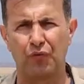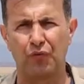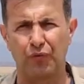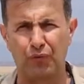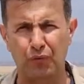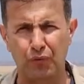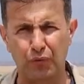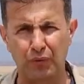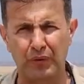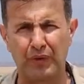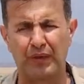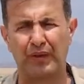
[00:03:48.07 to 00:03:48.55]

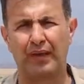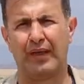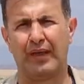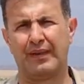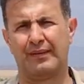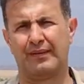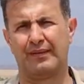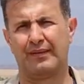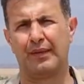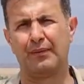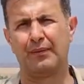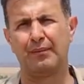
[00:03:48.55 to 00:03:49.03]
food,
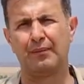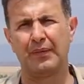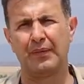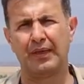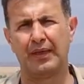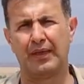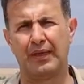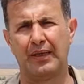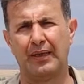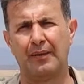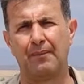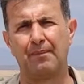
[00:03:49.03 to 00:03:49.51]
like some
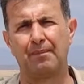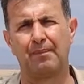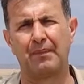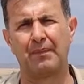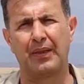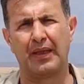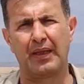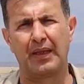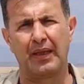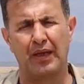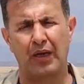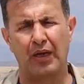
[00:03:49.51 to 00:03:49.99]

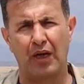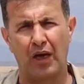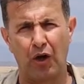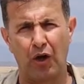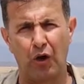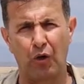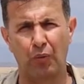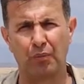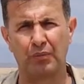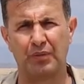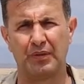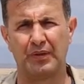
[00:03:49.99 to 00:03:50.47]

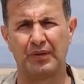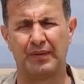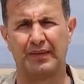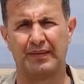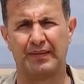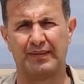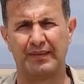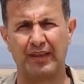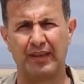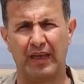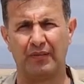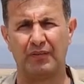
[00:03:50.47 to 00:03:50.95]
home
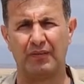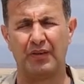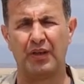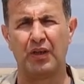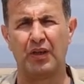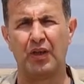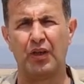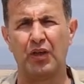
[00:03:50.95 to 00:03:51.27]
stuff.